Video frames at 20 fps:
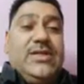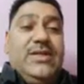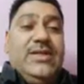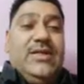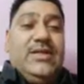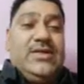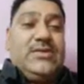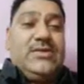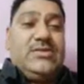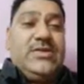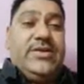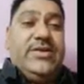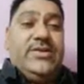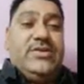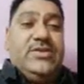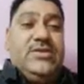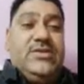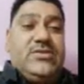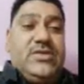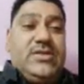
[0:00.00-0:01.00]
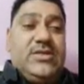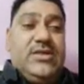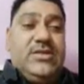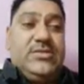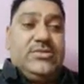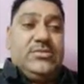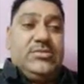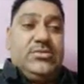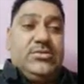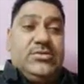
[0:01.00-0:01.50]
areas are rich in certain
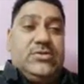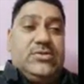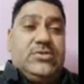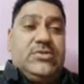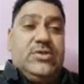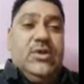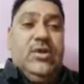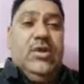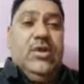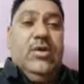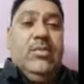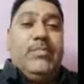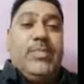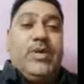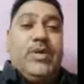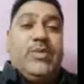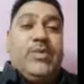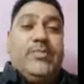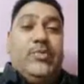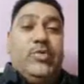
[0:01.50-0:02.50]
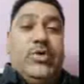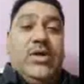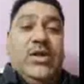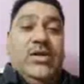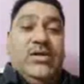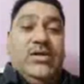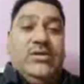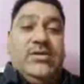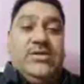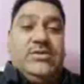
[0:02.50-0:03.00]
resource but poor in
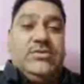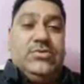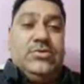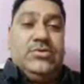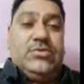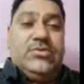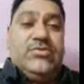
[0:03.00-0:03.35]
other resource.